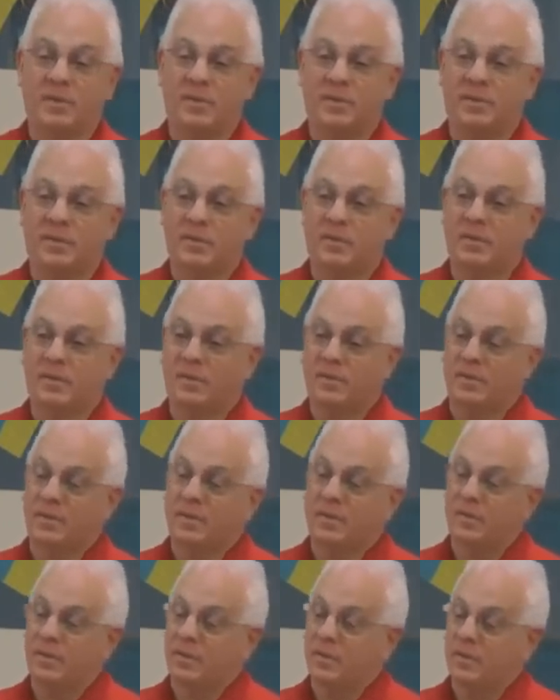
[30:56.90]

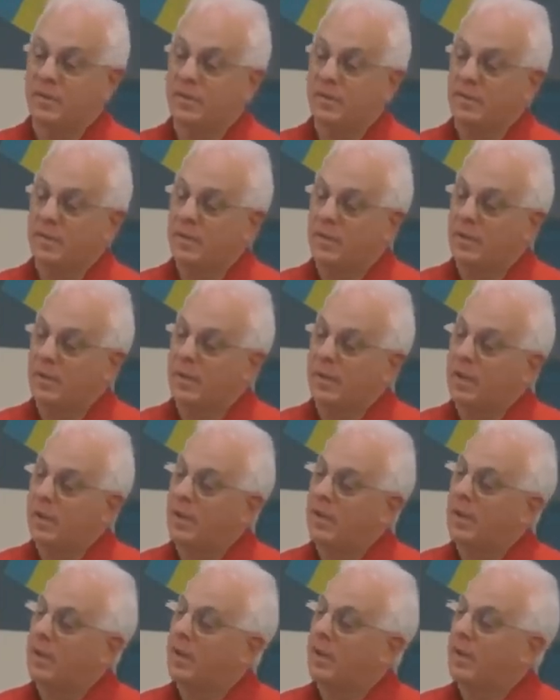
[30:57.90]

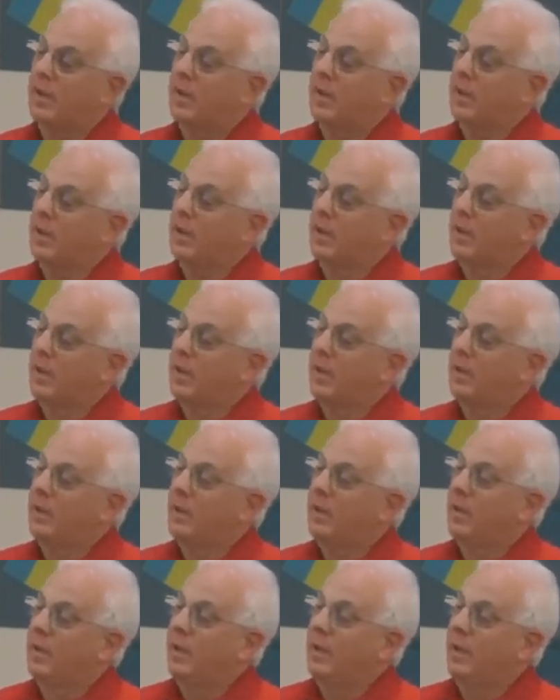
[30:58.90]

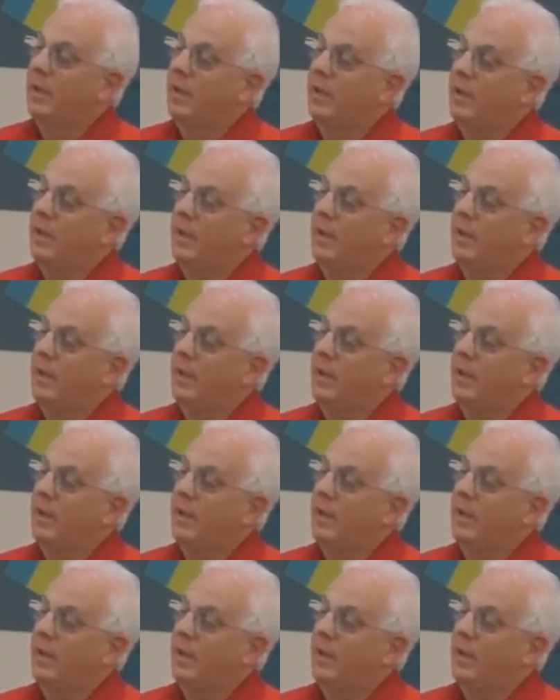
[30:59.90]
[no speech]